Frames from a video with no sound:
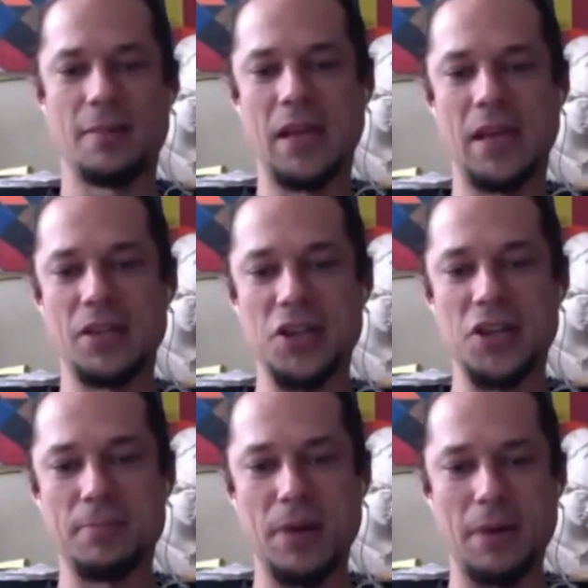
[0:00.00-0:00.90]
and making a
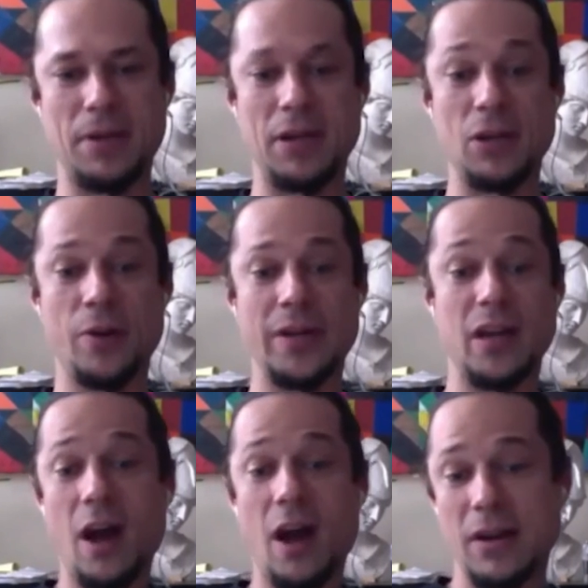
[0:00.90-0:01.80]
giant puppet and going to
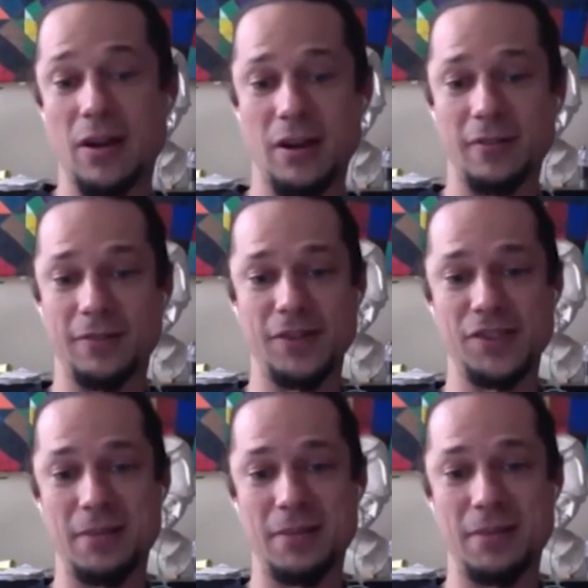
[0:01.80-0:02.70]
Comic-Con, for
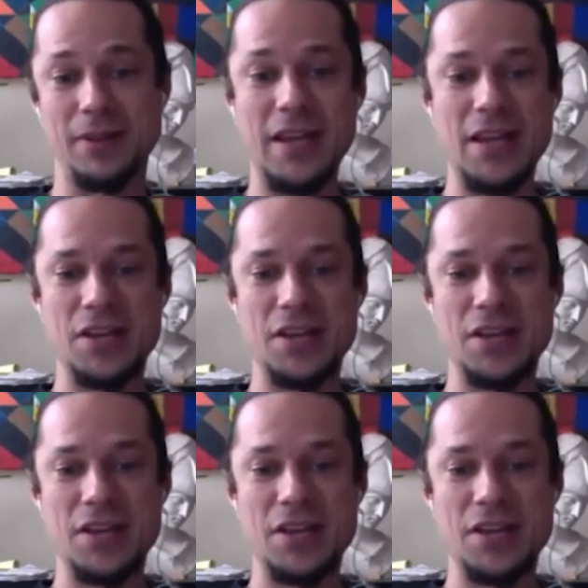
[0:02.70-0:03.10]
example,